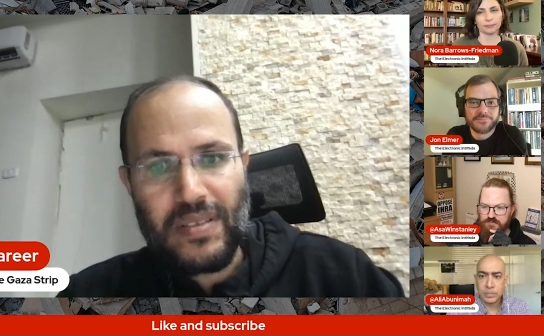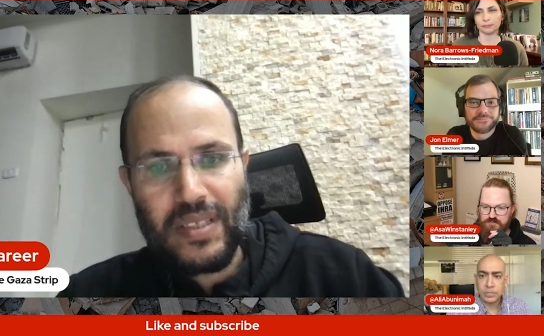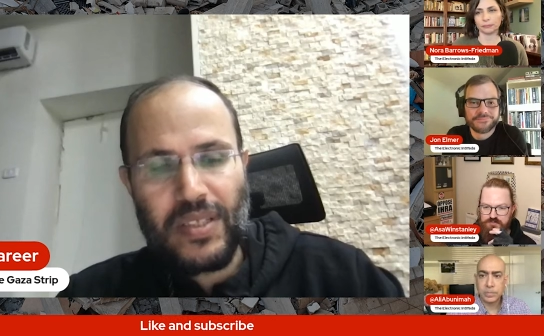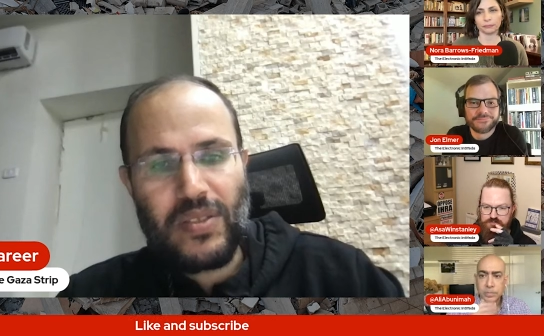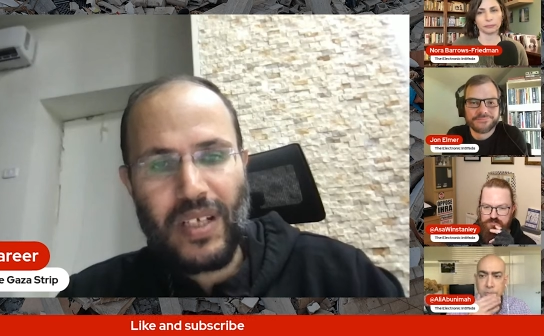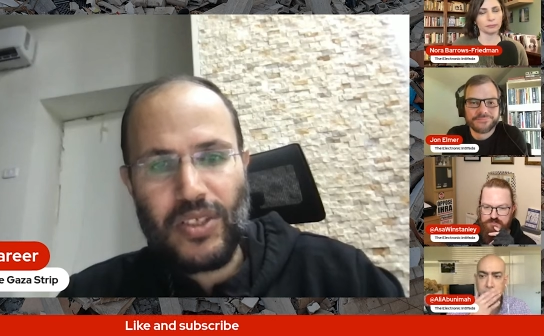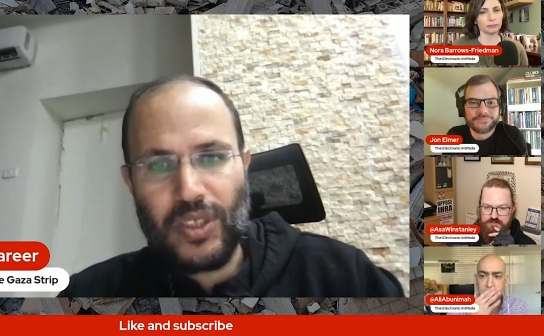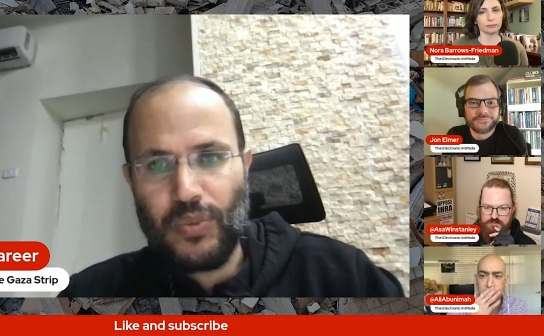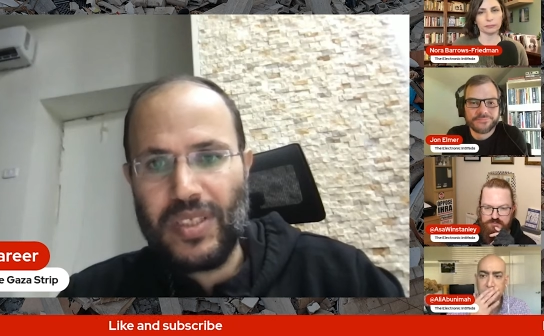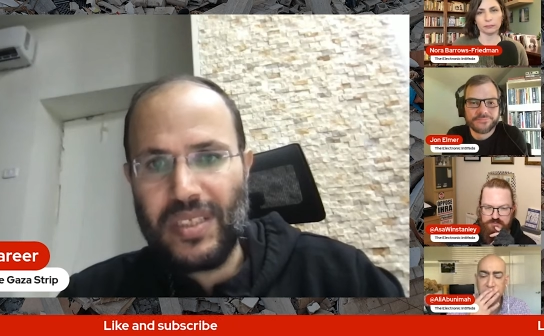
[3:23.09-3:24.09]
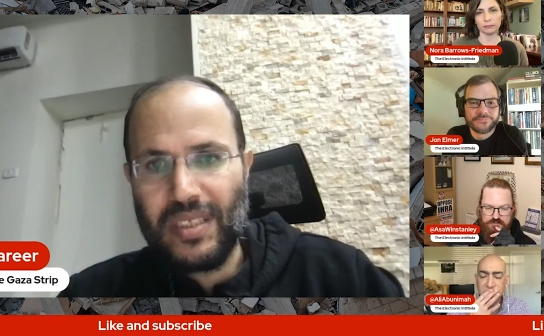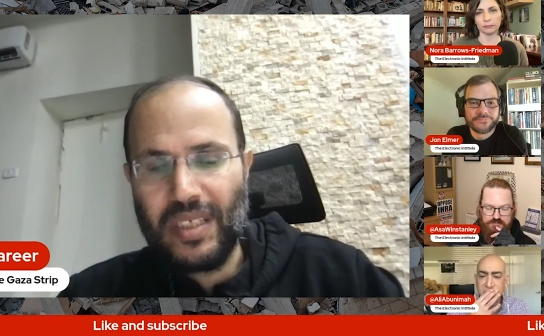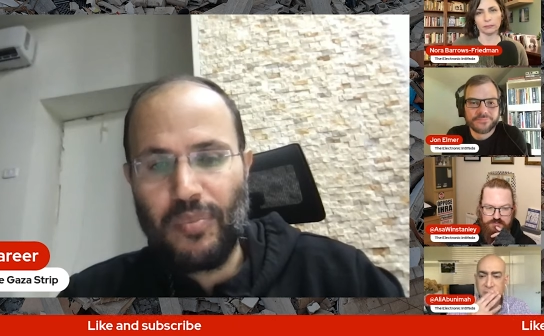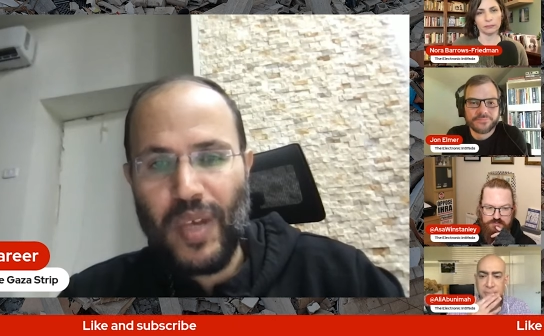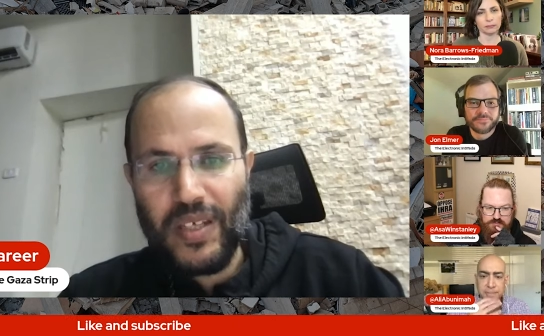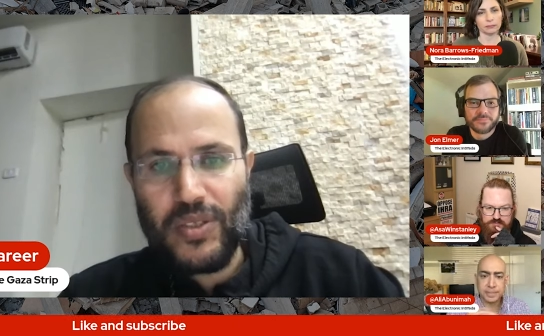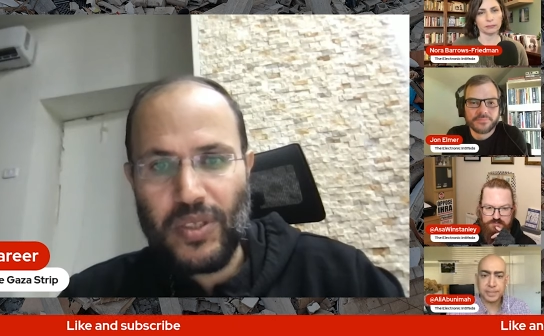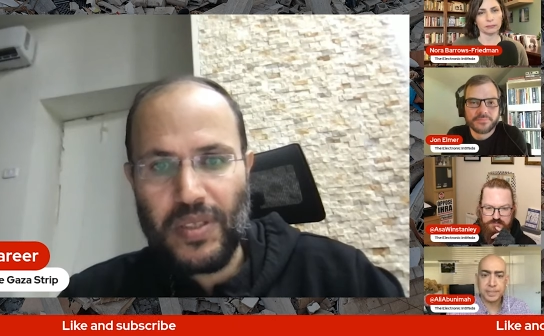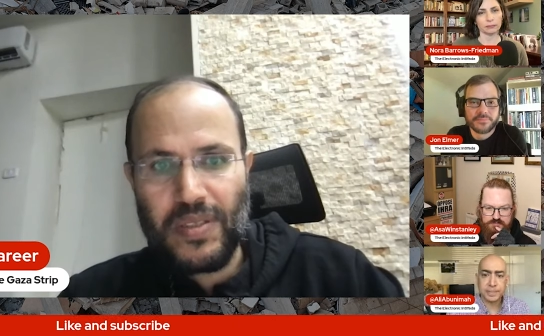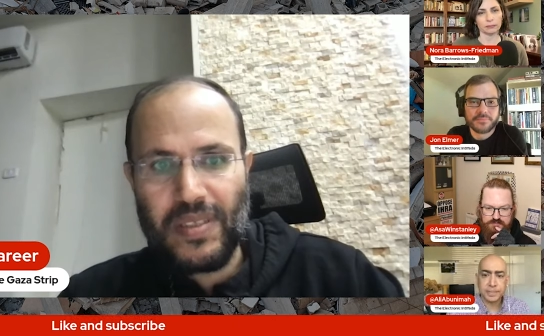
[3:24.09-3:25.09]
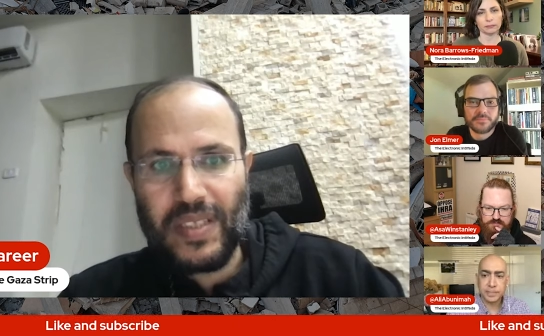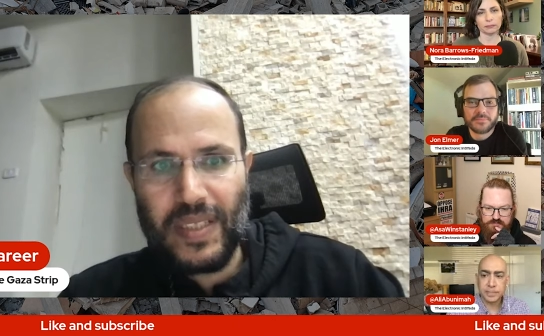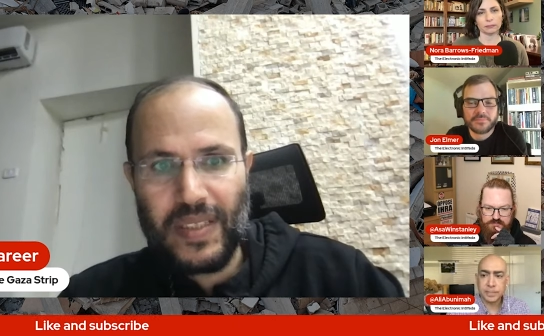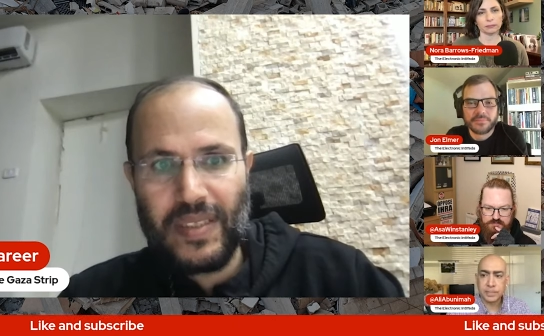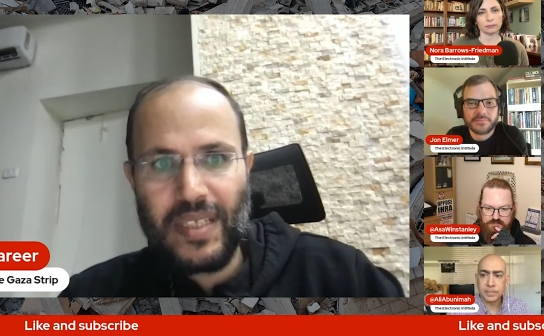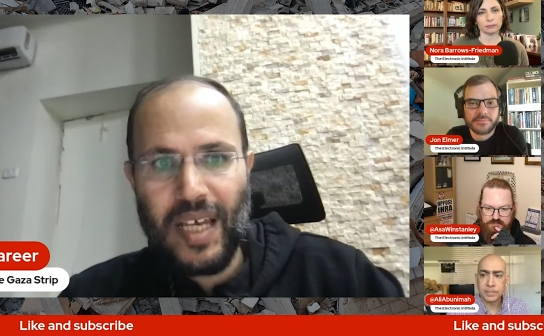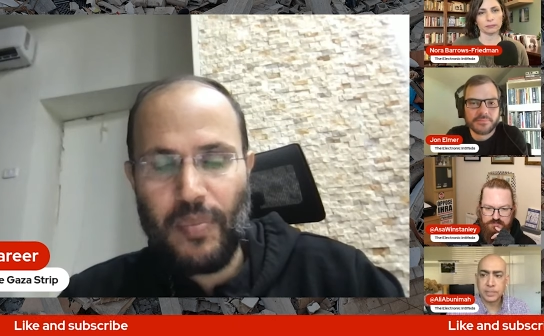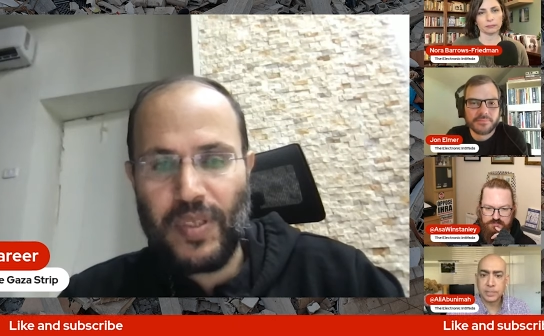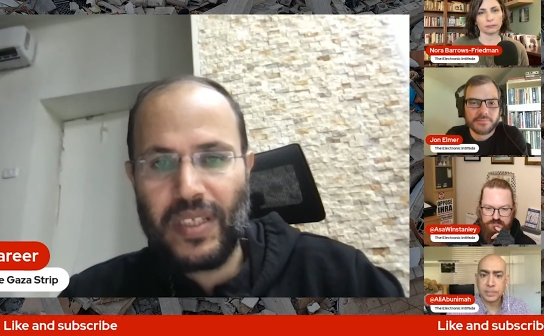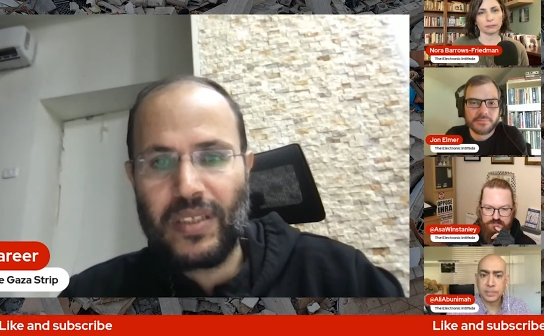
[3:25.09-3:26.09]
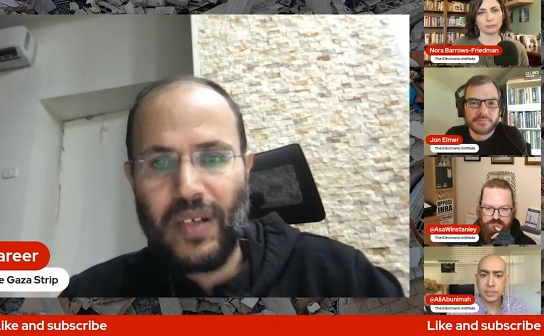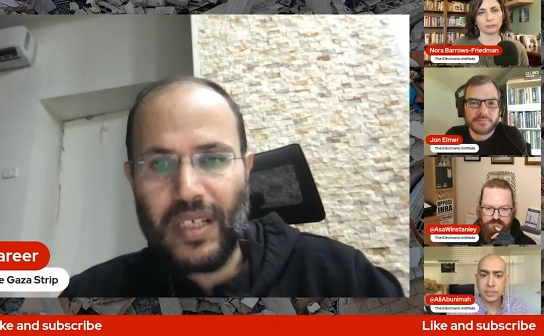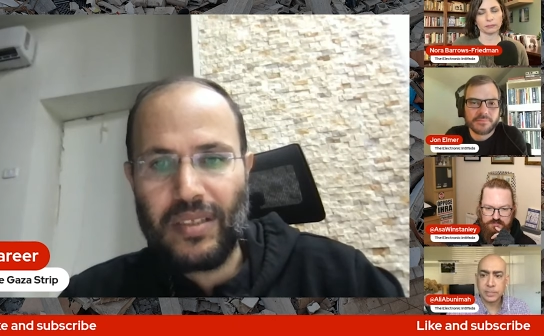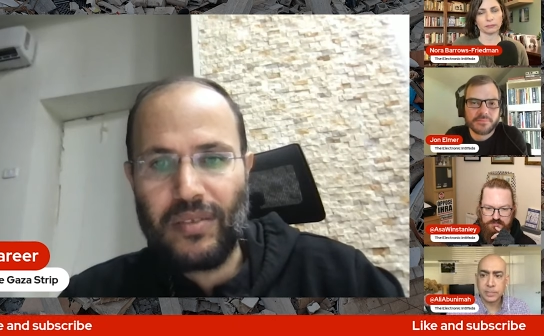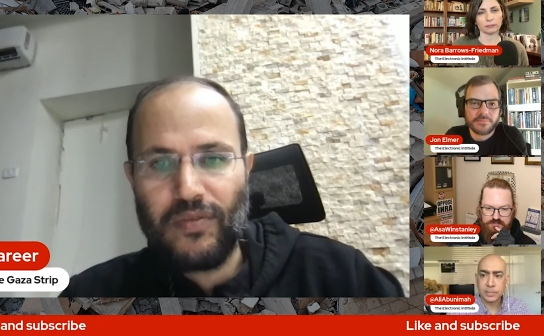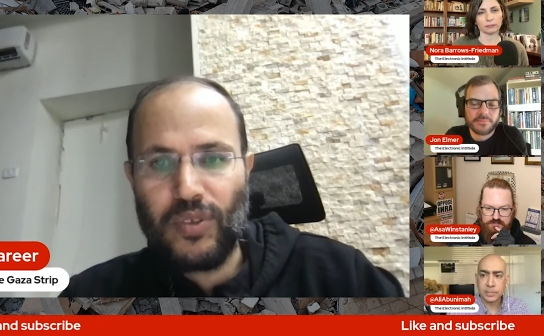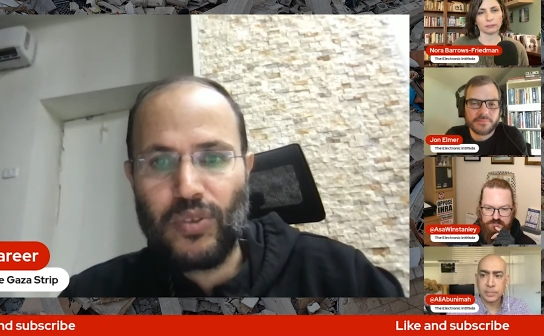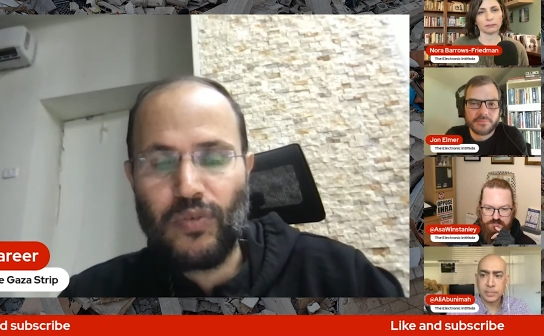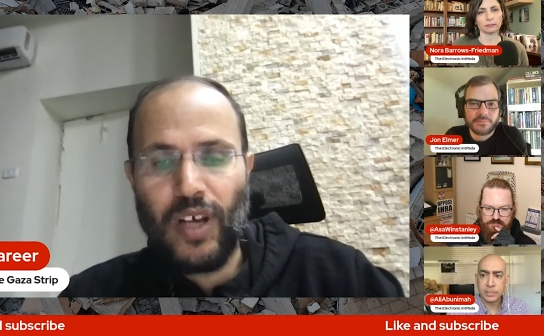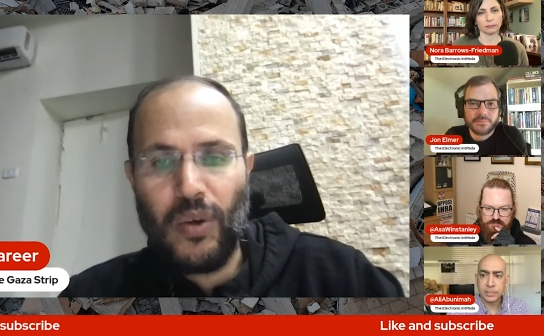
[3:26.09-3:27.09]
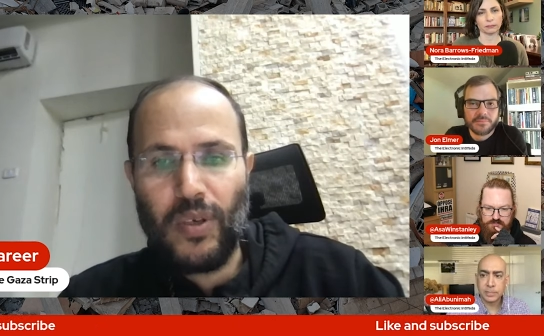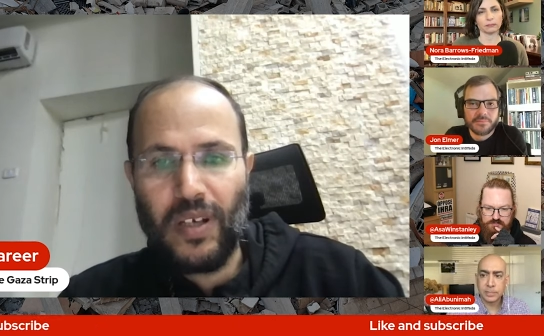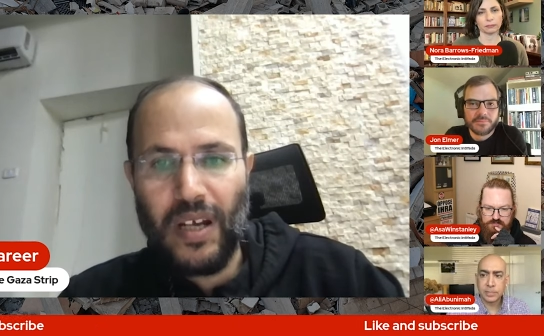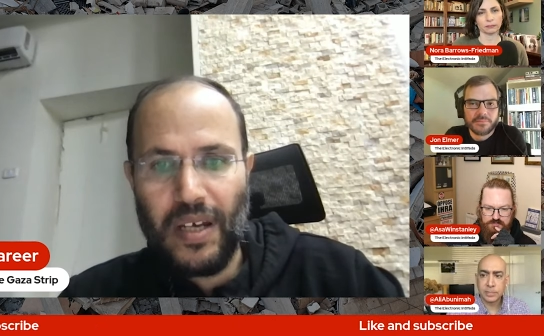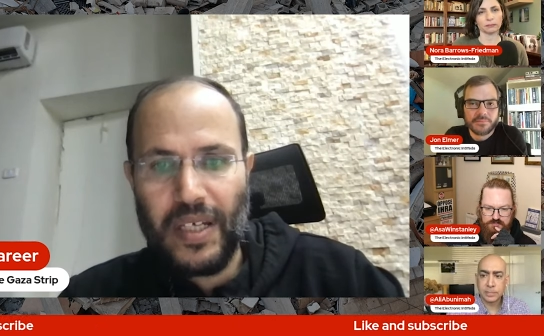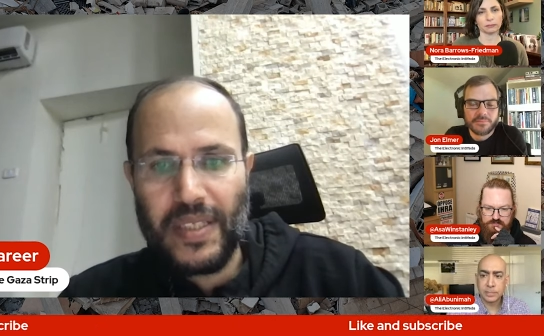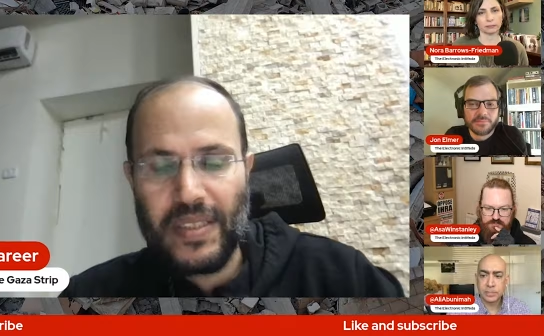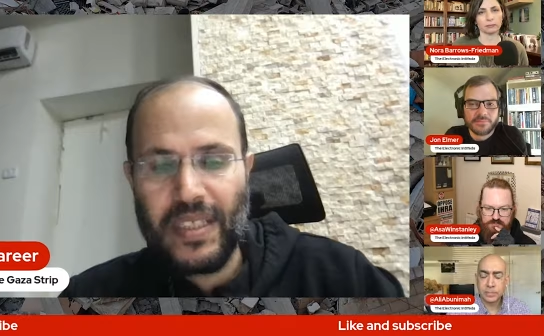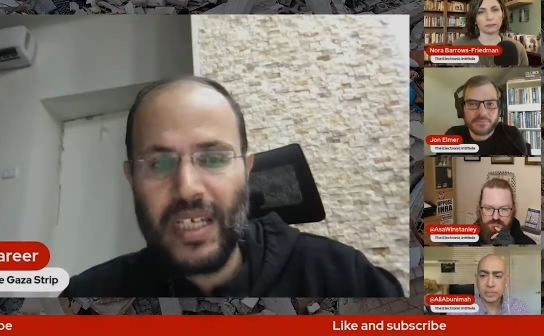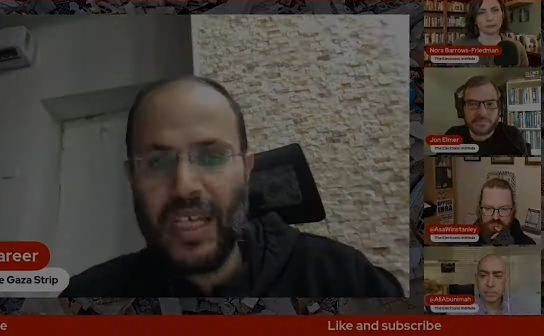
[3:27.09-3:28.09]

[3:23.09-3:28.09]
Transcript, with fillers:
Speaker 1: The destruction we see in pictures is happening right in front of our eyes.